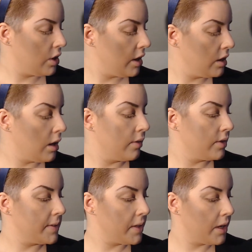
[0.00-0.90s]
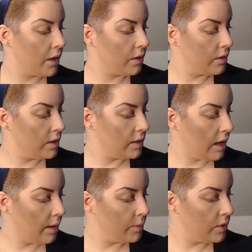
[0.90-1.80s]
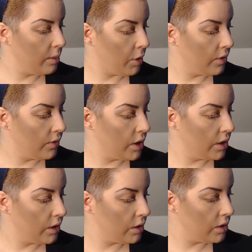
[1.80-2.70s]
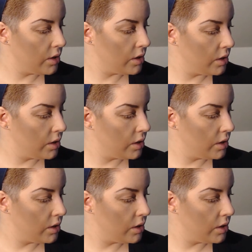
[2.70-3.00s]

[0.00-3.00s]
I love this thing. It's absolutely perfect.